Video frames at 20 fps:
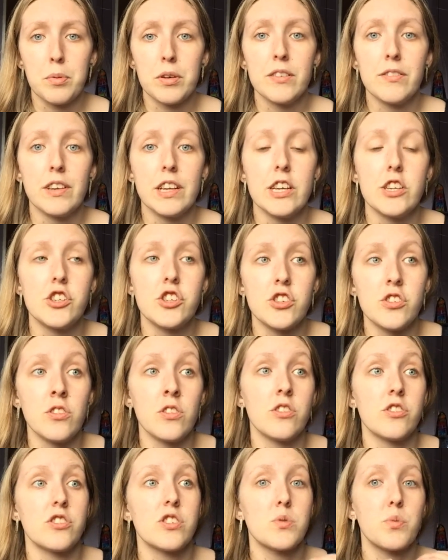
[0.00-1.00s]
privilege,
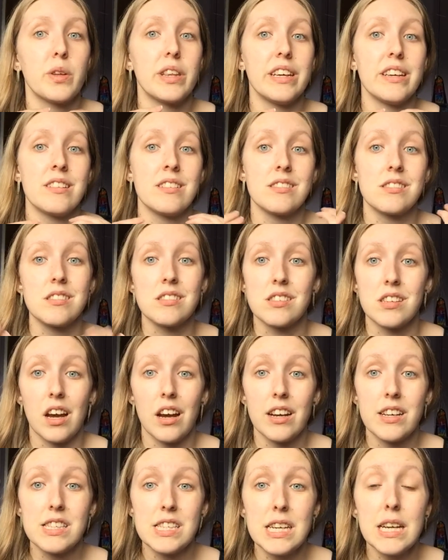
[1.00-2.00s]
not just within
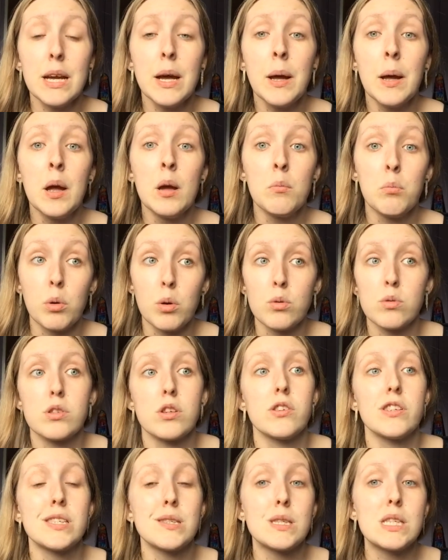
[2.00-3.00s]
society, but
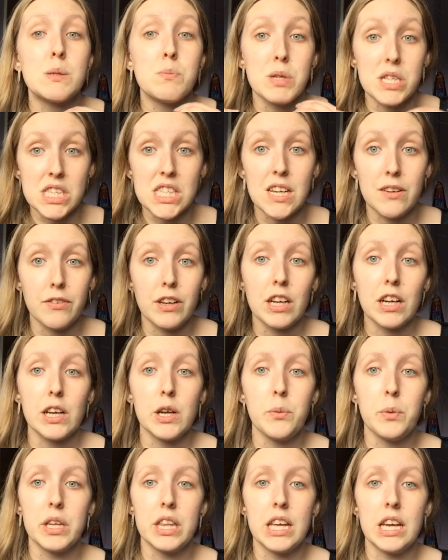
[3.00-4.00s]
also
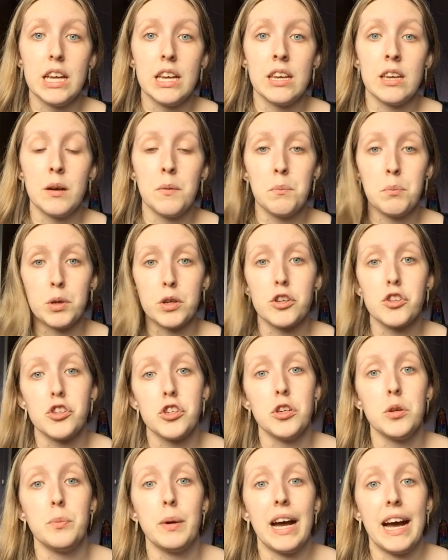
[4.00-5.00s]
specifically within
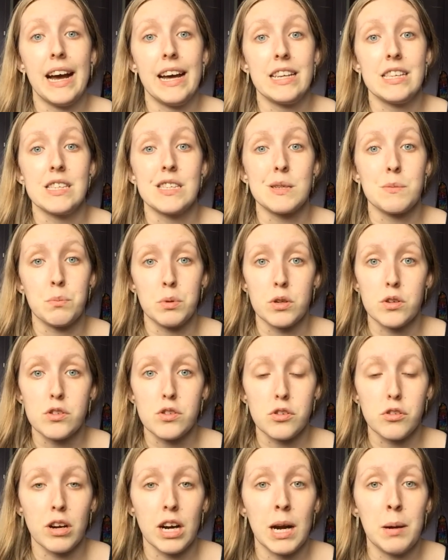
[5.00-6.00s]
BookTube and
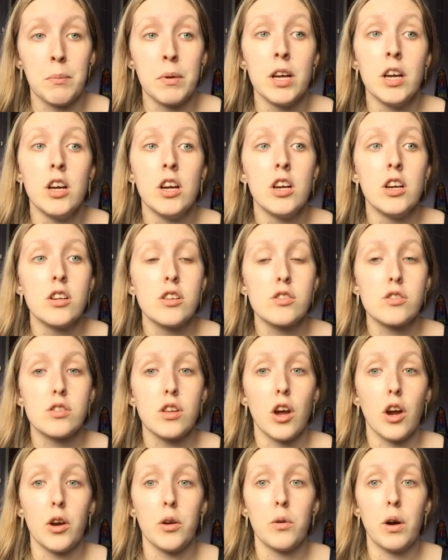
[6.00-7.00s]
Bookstagram.
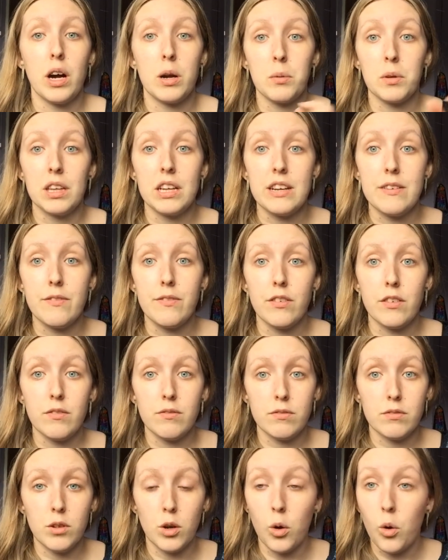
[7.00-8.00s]
So I will leave
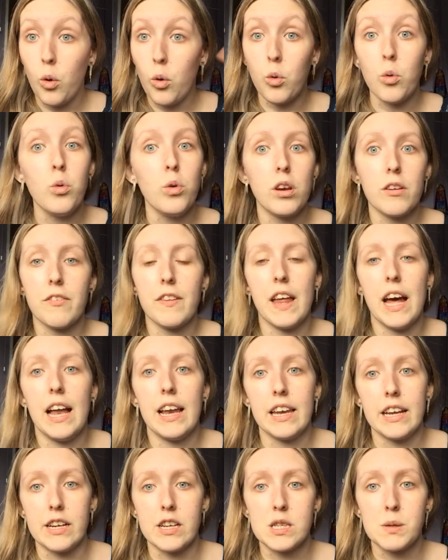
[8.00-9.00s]
all of
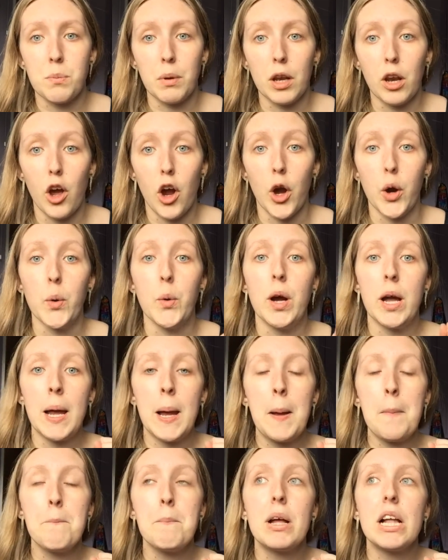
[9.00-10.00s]
that linked below.
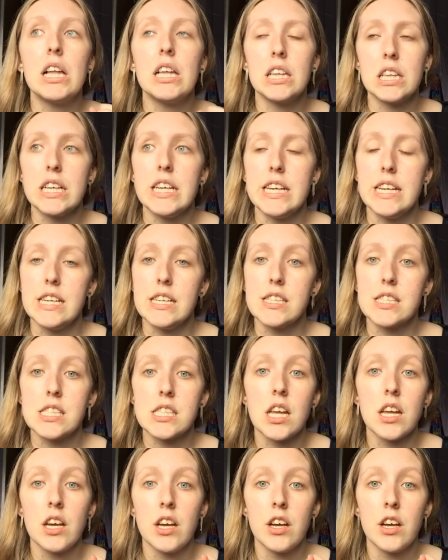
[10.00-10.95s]
Please